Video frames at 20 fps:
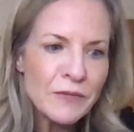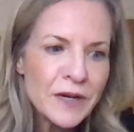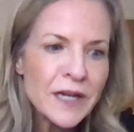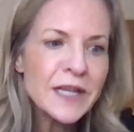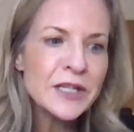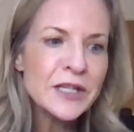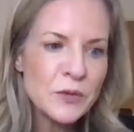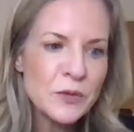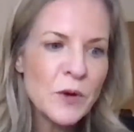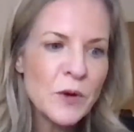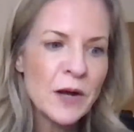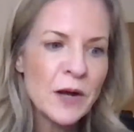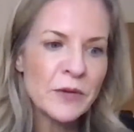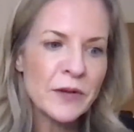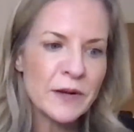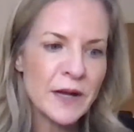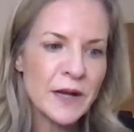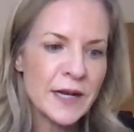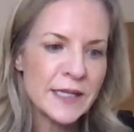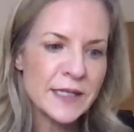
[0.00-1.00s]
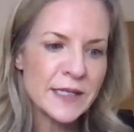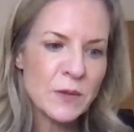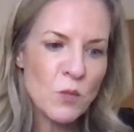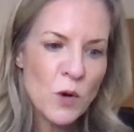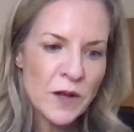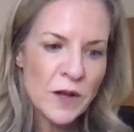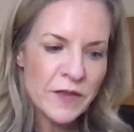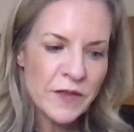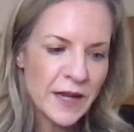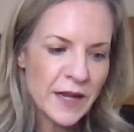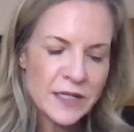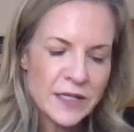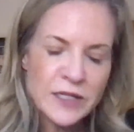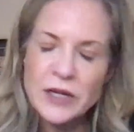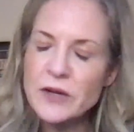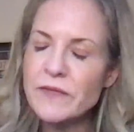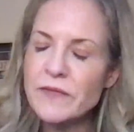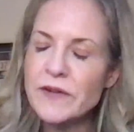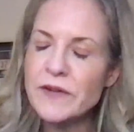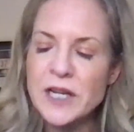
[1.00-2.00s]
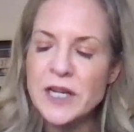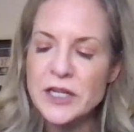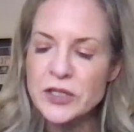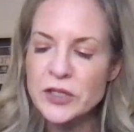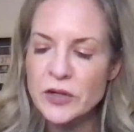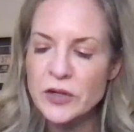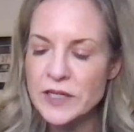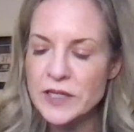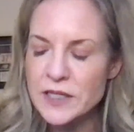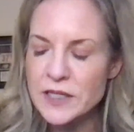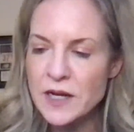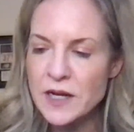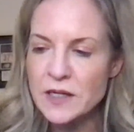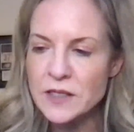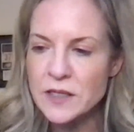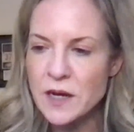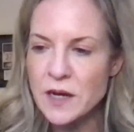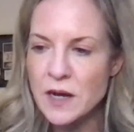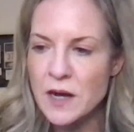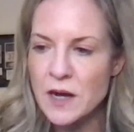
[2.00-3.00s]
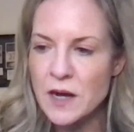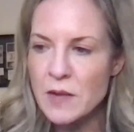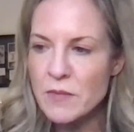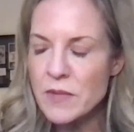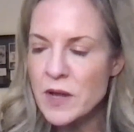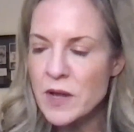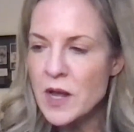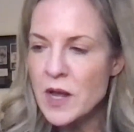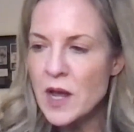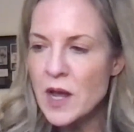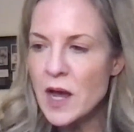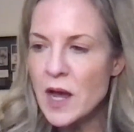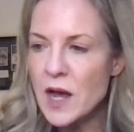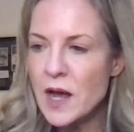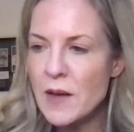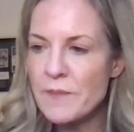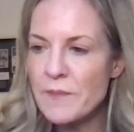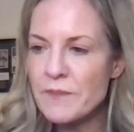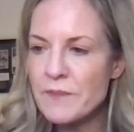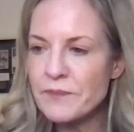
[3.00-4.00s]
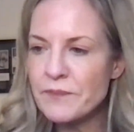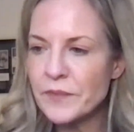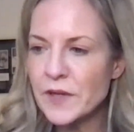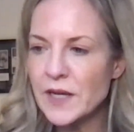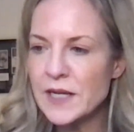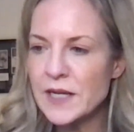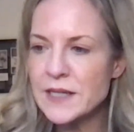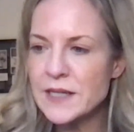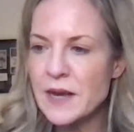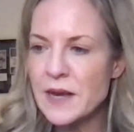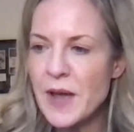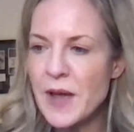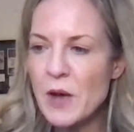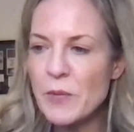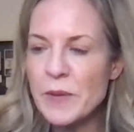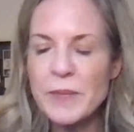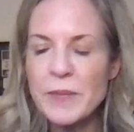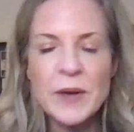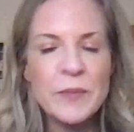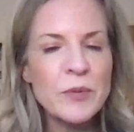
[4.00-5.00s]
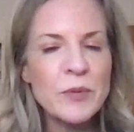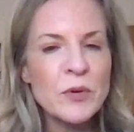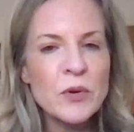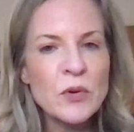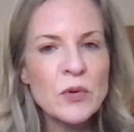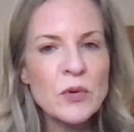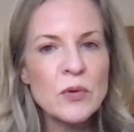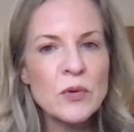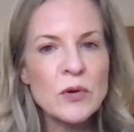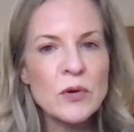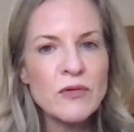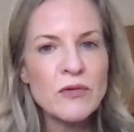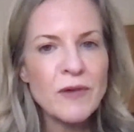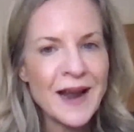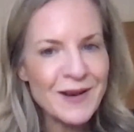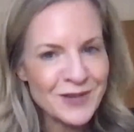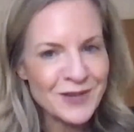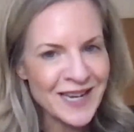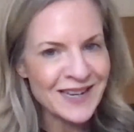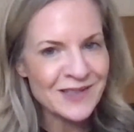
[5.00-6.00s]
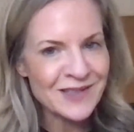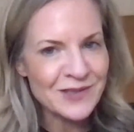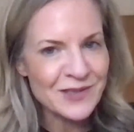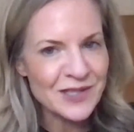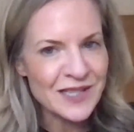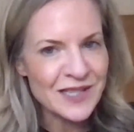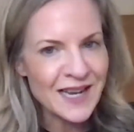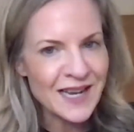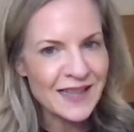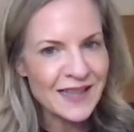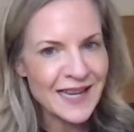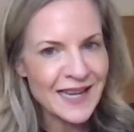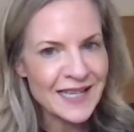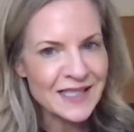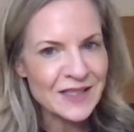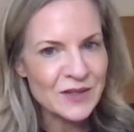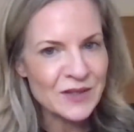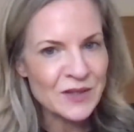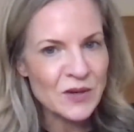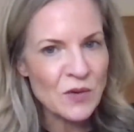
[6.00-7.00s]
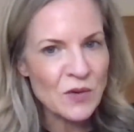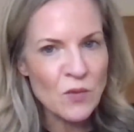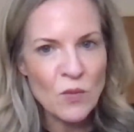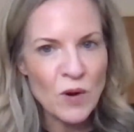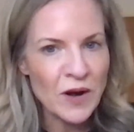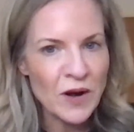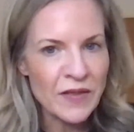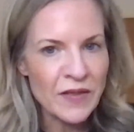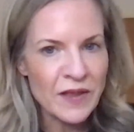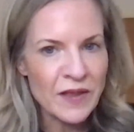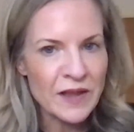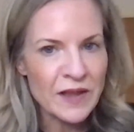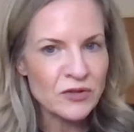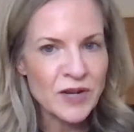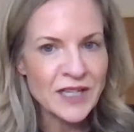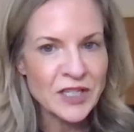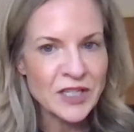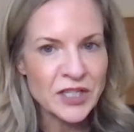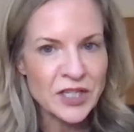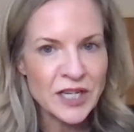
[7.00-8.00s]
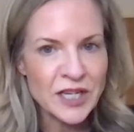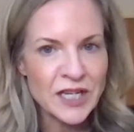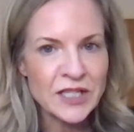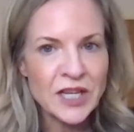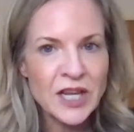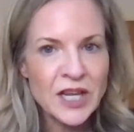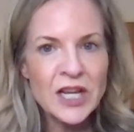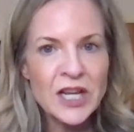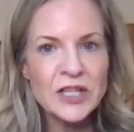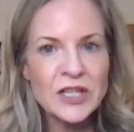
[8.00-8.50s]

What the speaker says: I really do work with clients. And one thing, I don't know if I touched on this last time, is that I'm helping people crowd out. And that's one of the strategies.